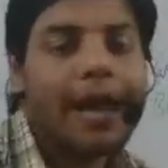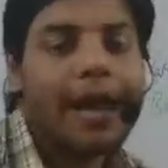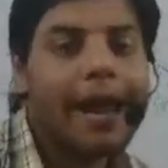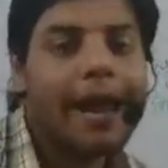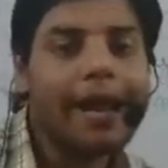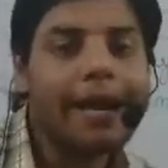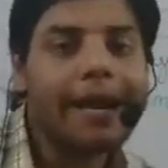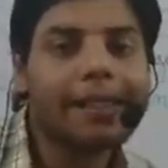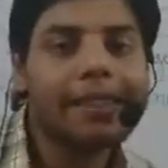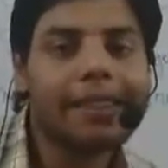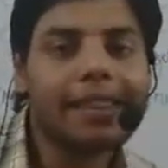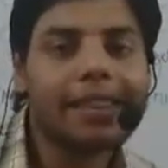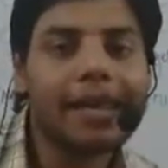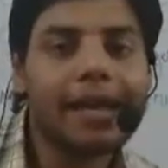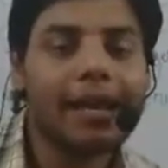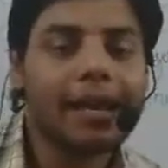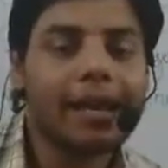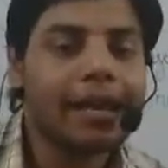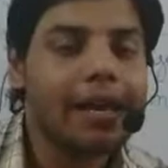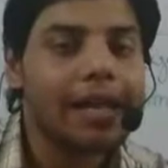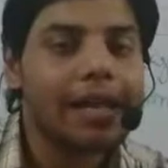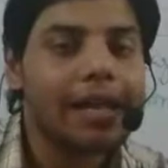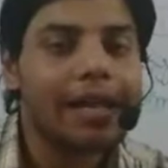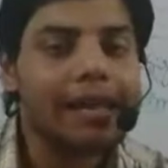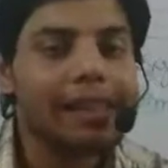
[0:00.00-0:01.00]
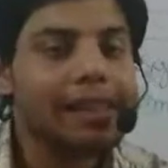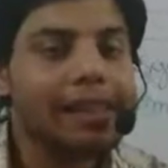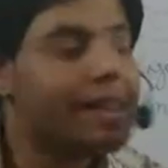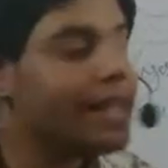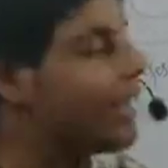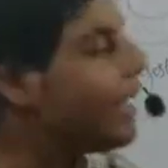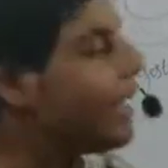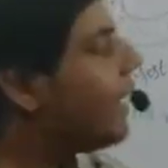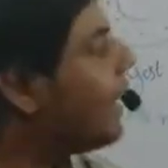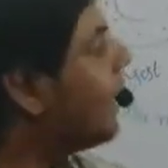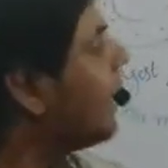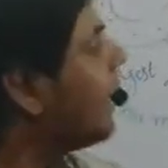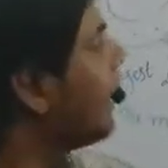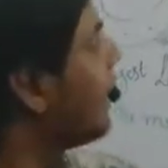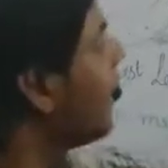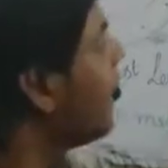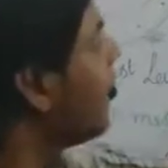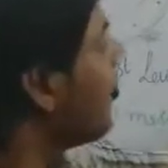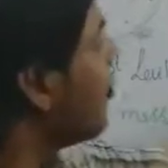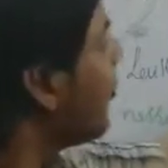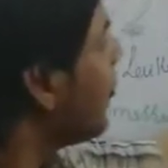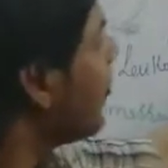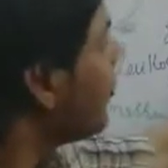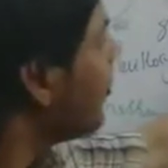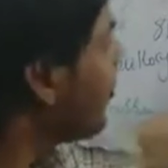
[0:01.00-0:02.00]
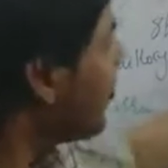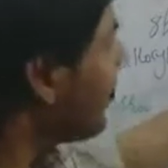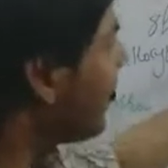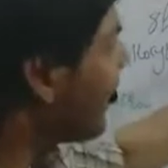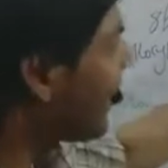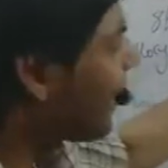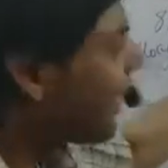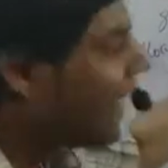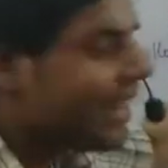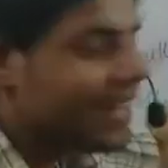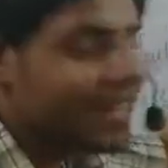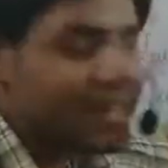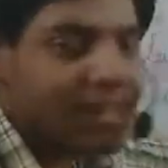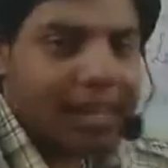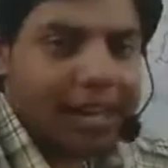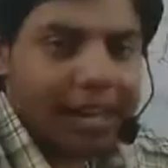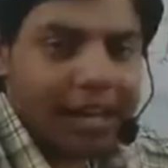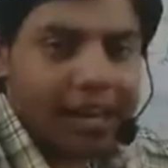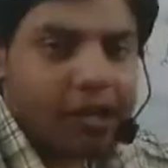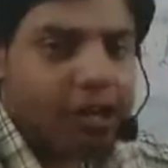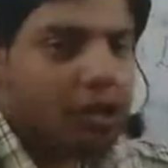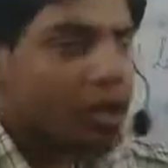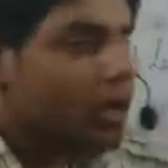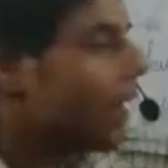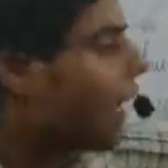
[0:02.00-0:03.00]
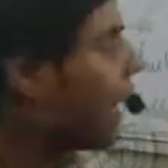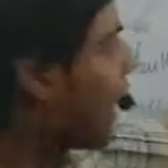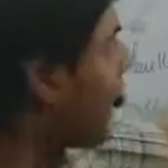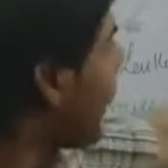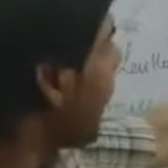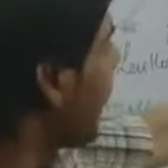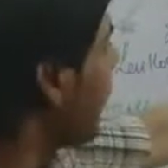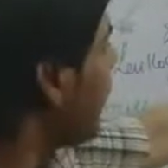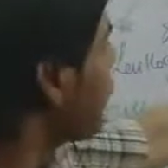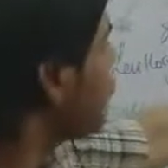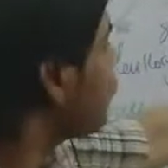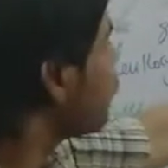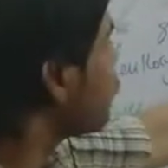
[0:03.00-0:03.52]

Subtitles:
at there they degrade it and